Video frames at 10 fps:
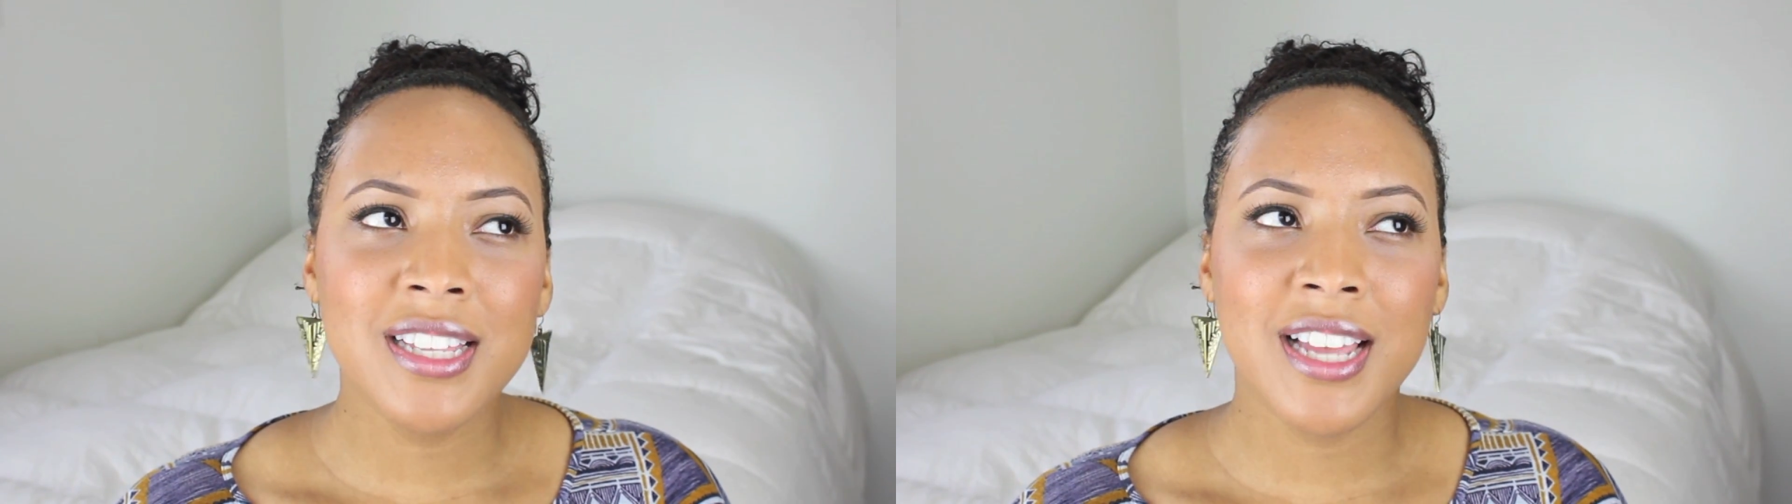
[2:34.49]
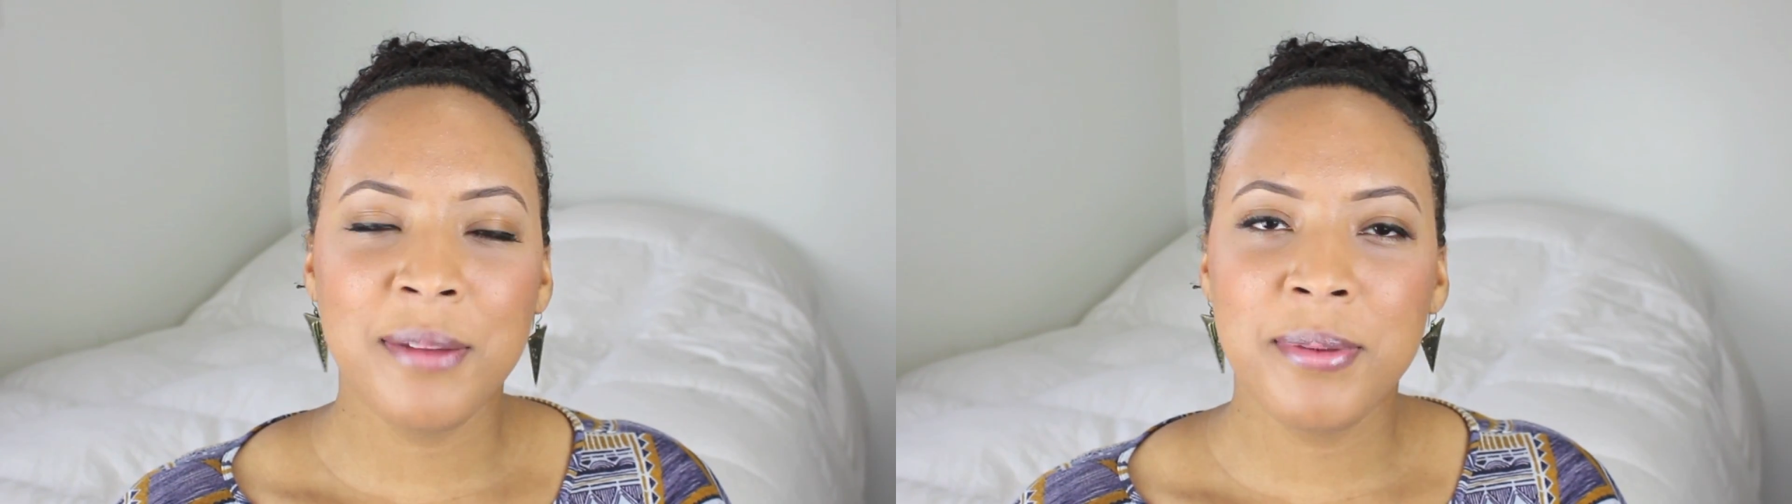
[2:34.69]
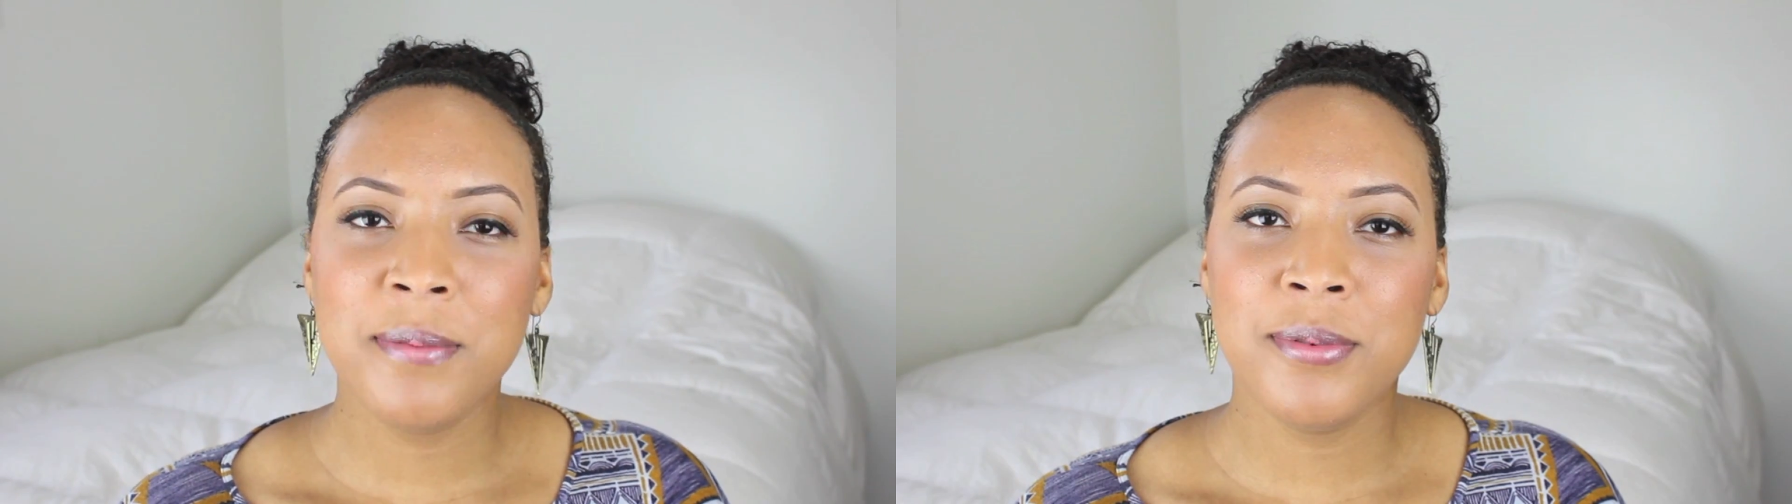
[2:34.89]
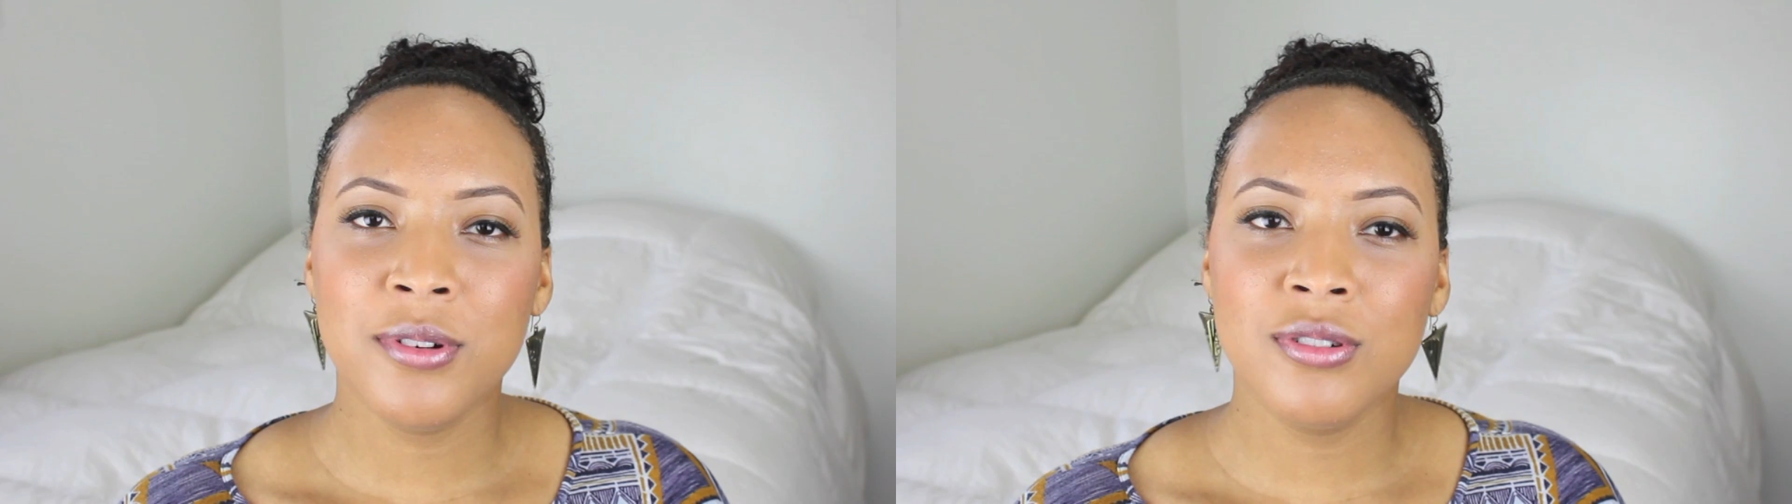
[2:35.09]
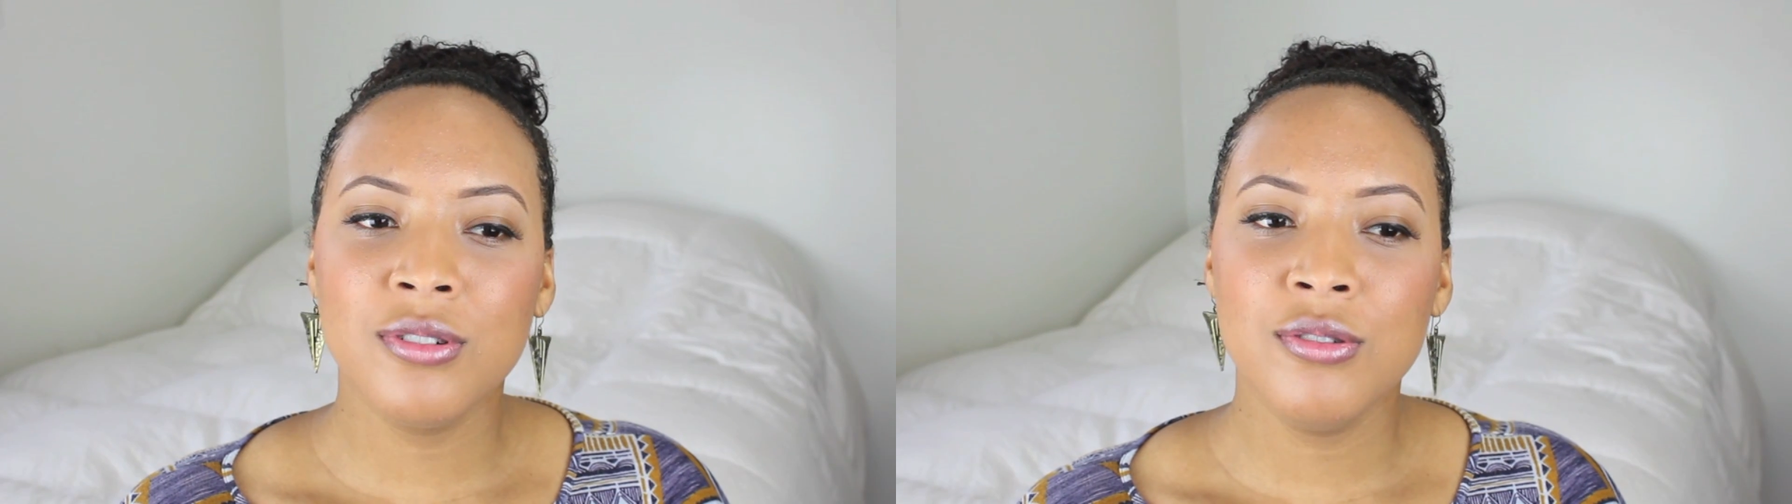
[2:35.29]
lot of
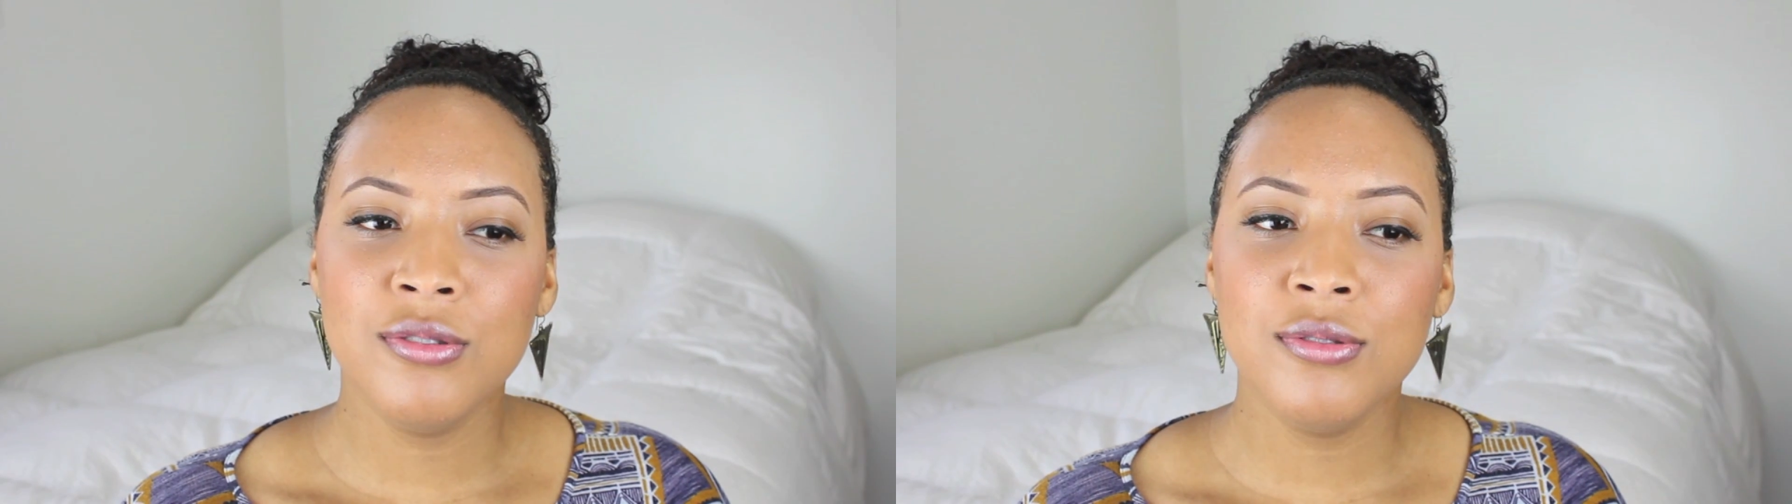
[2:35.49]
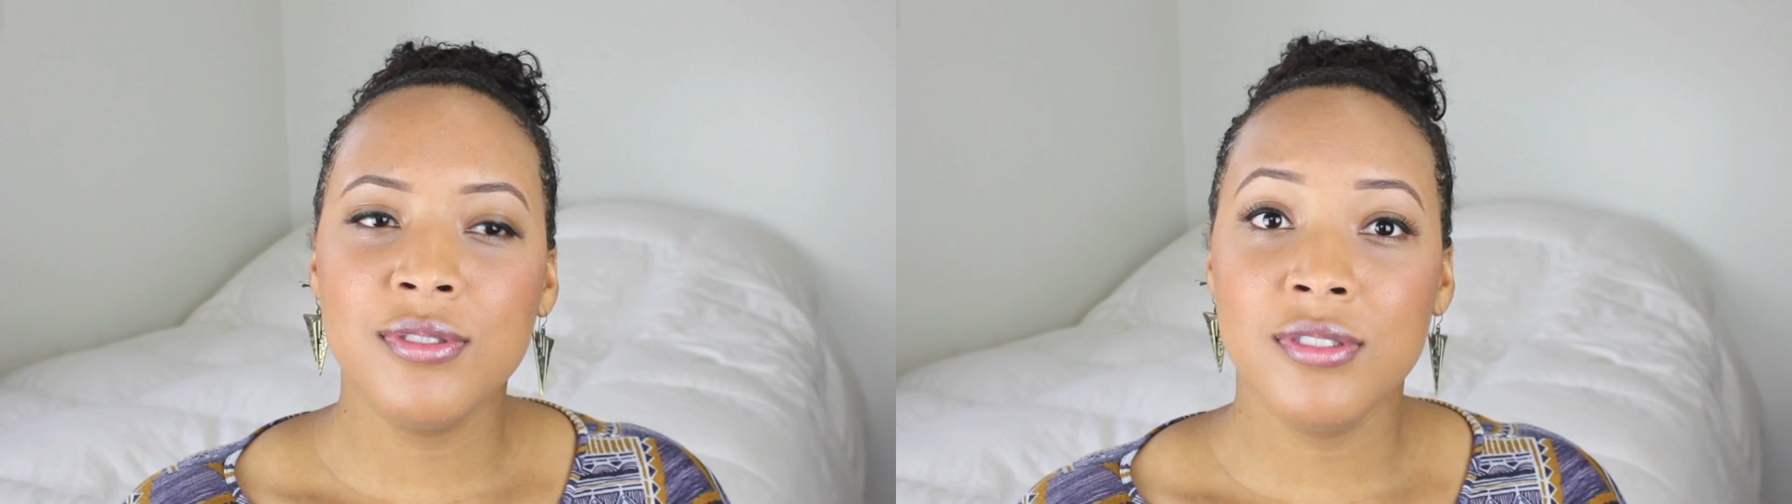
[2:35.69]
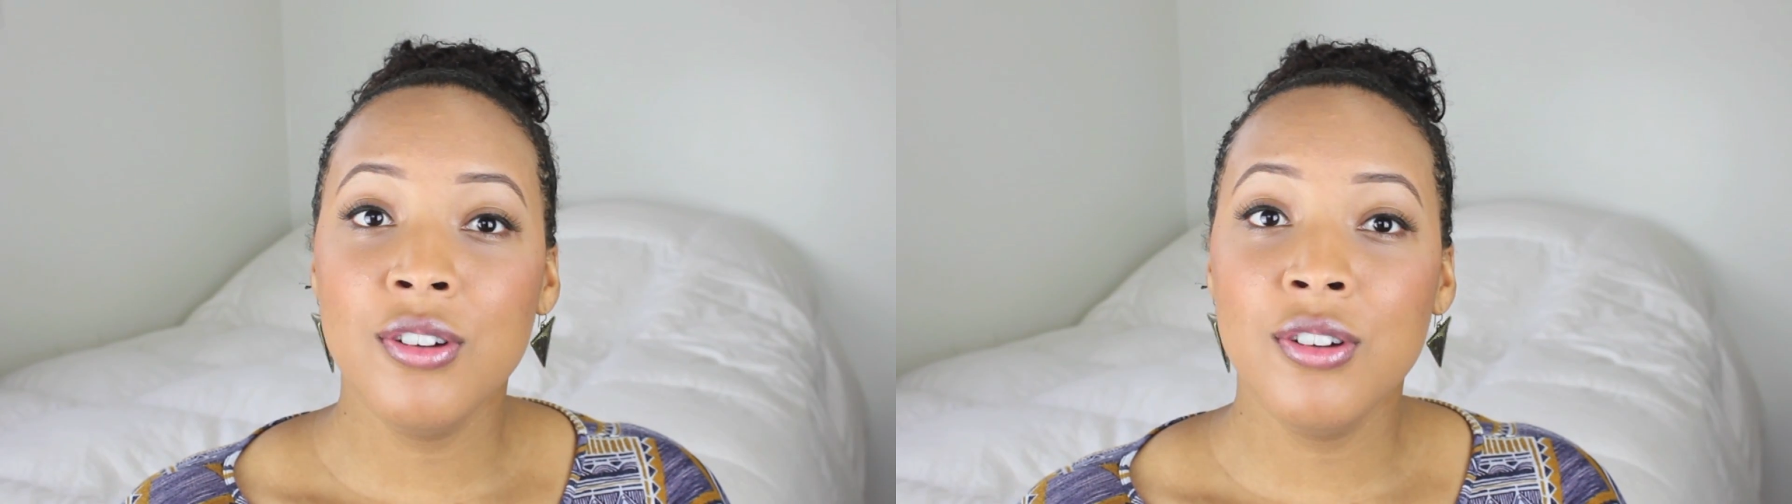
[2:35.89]
people who